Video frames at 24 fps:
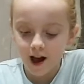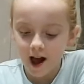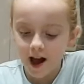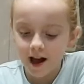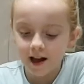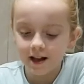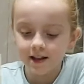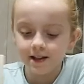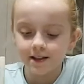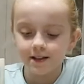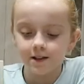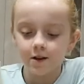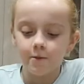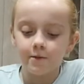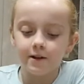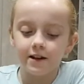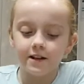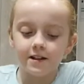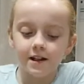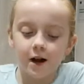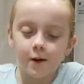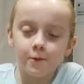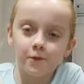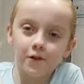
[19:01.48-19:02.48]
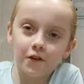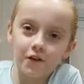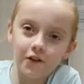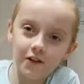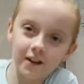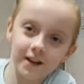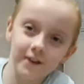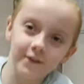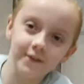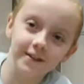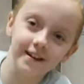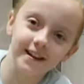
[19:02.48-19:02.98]
cake so many times I don't
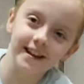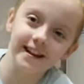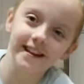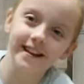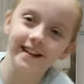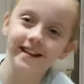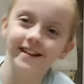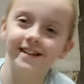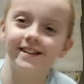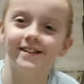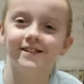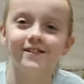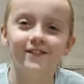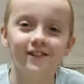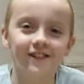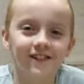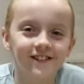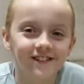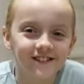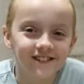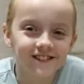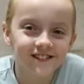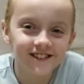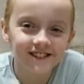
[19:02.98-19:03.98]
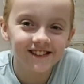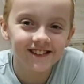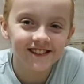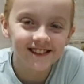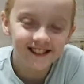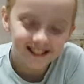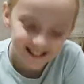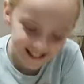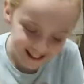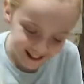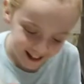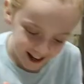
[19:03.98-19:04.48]
even need
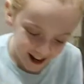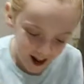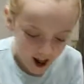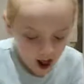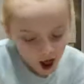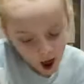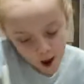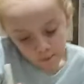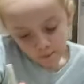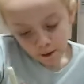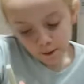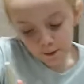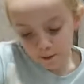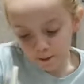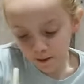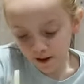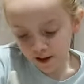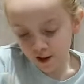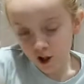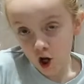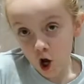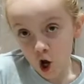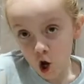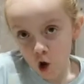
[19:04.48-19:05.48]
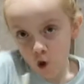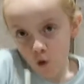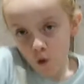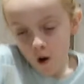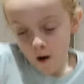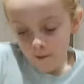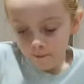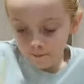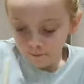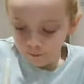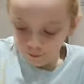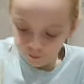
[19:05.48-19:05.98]
instructions. Oh, we do.
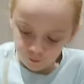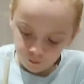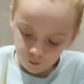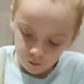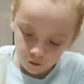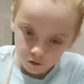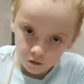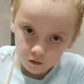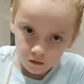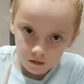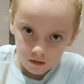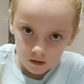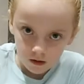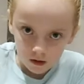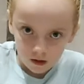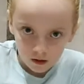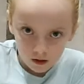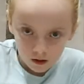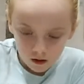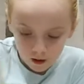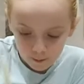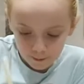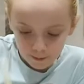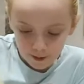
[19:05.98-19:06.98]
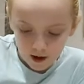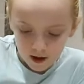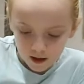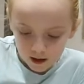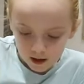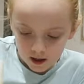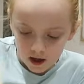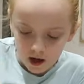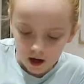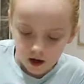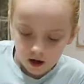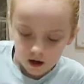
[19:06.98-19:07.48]

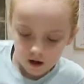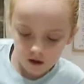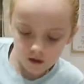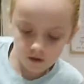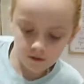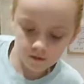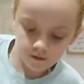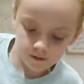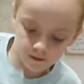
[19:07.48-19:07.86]
But, you know.